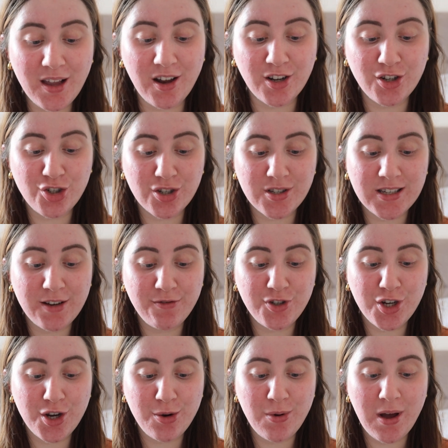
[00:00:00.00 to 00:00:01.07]
and it just
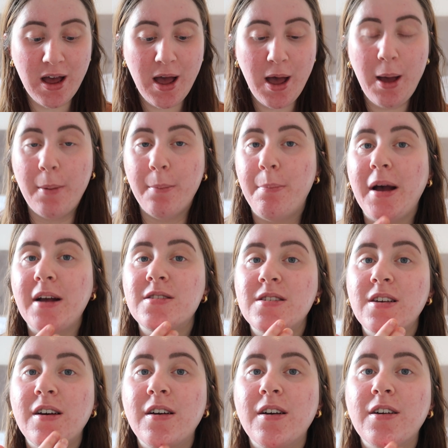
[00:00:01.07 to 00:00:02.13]
gives you
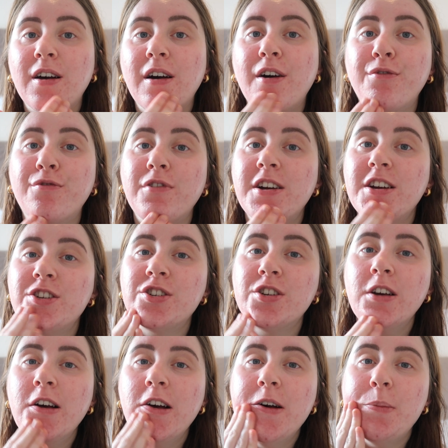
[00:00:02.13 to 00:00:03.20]
better coverage.
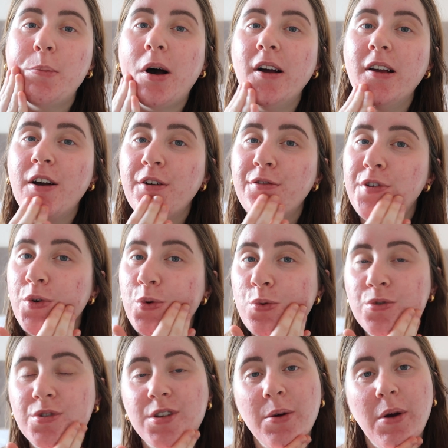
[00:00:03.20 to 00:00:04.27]
But I have
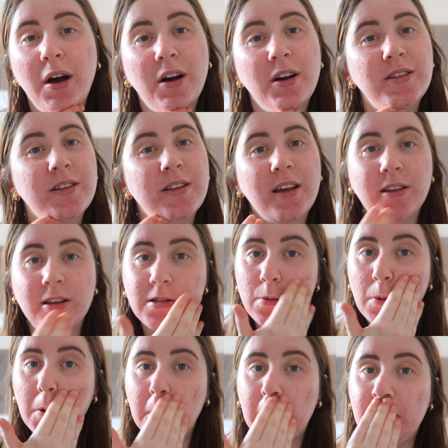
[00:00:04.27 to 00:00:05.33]
also heard that this
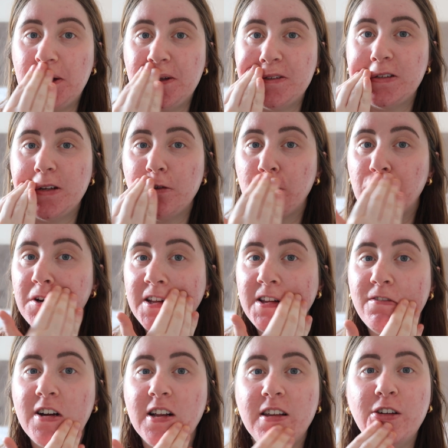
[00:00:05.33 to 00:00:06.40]
one is
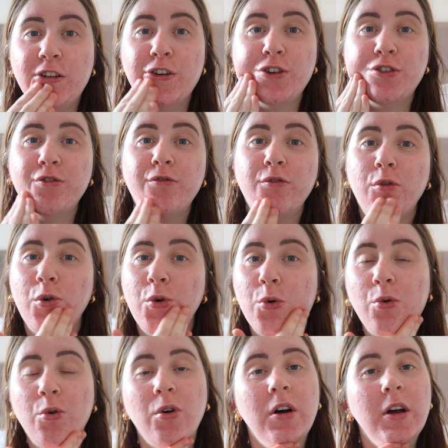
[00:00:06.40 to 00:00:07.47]
really good
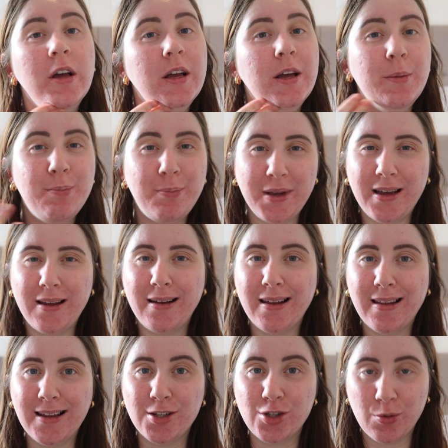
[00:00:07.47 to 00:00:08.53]
for being
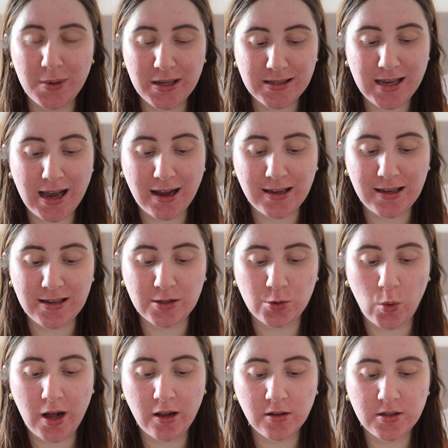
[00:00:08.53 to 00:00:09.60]
a little bit tacky as
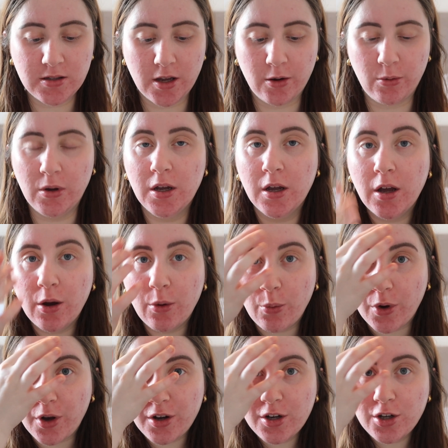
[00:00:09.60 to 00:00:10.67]
well, so
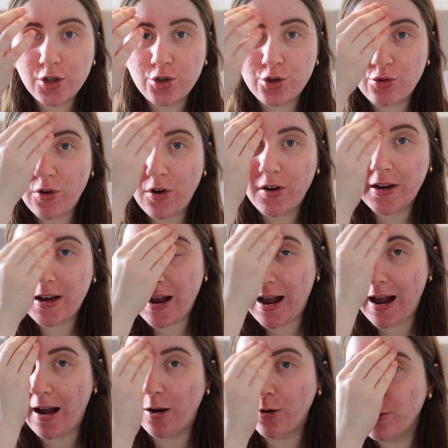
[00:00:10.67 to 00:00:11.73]
we're gonna try it
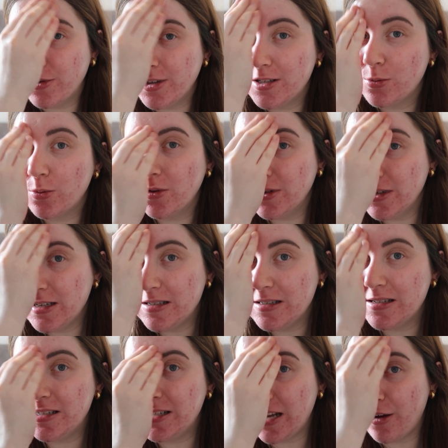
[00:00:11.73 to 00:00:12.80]
out. This one
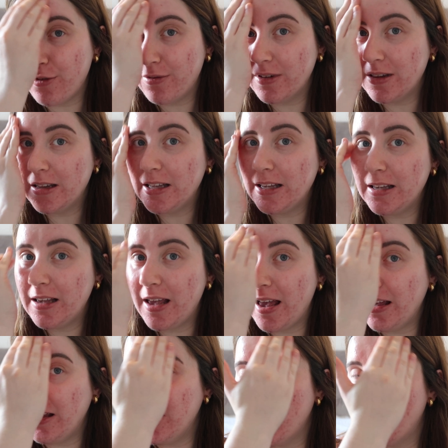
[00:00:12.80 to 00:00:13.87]
is definitely
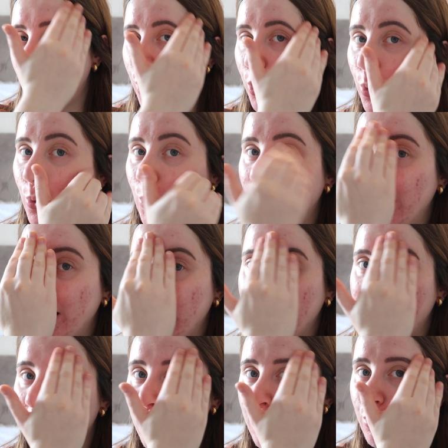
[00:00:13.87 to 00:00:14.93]
a
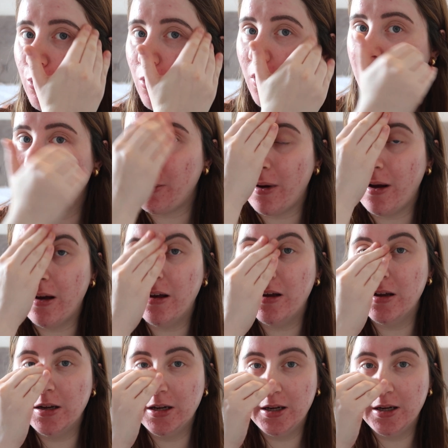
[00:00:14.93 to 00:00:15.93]
cooling primer,